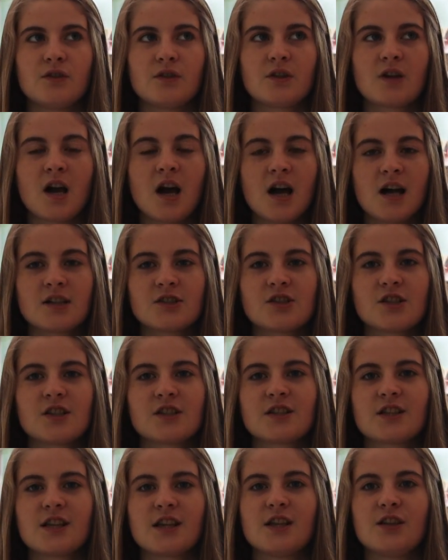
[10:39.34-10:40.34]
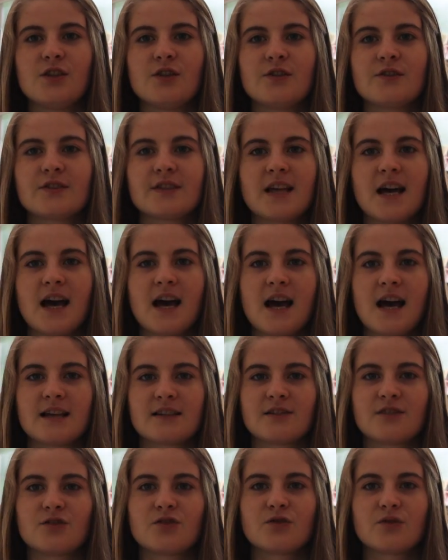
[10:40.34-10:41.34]
consciously use that
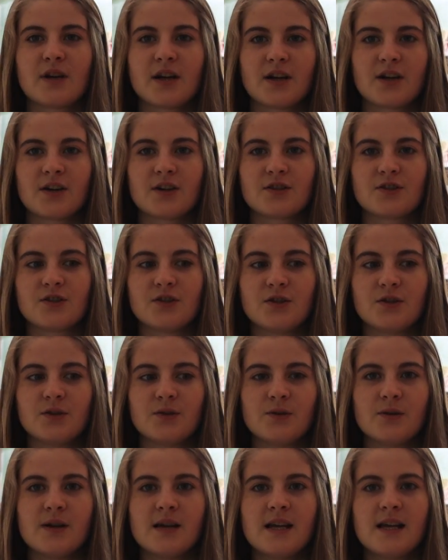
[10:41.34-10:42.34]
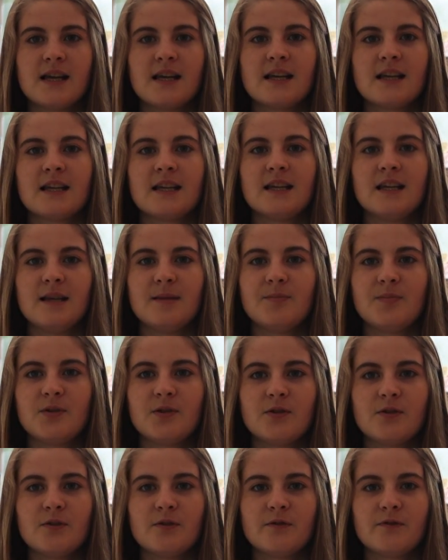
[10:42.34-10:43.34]
as a trigger to keep
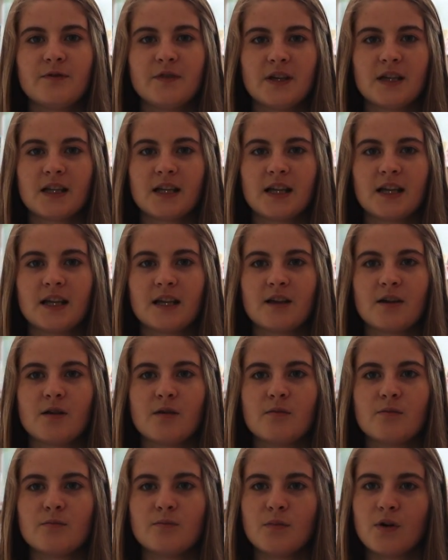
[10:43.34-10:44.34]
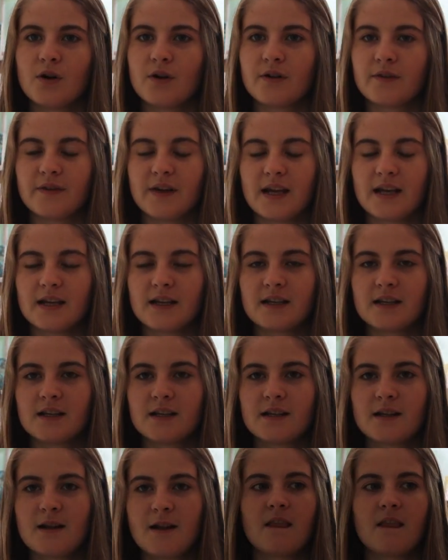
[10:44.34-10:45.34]
you feeling motivated.
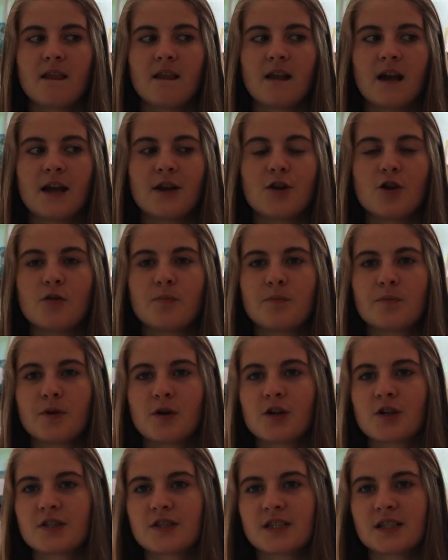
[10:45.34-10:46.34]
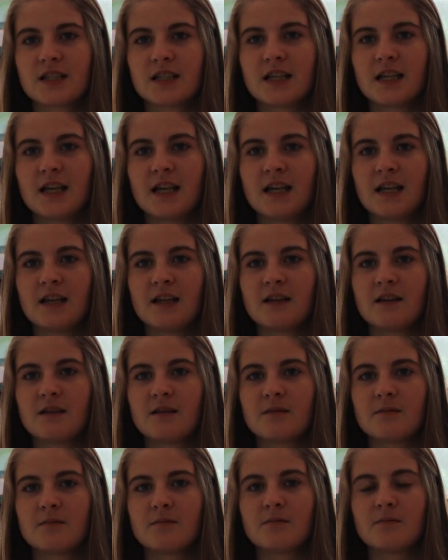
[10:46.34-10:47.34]
I know personally
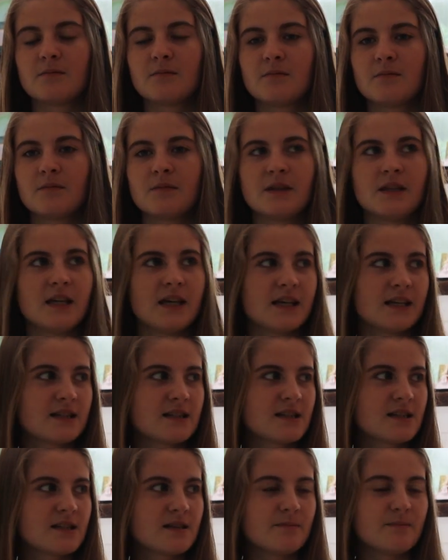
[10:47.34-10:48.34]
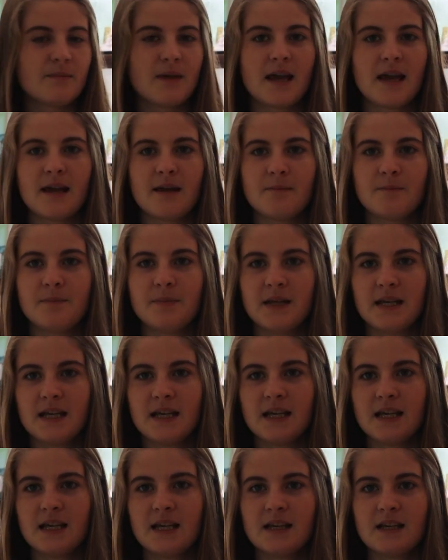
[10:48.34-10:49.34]
this may
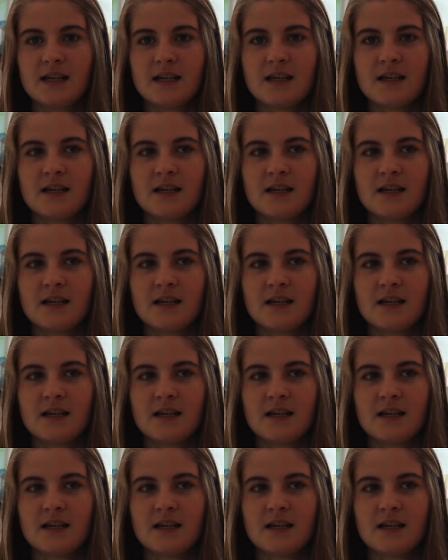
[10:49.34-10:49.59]
be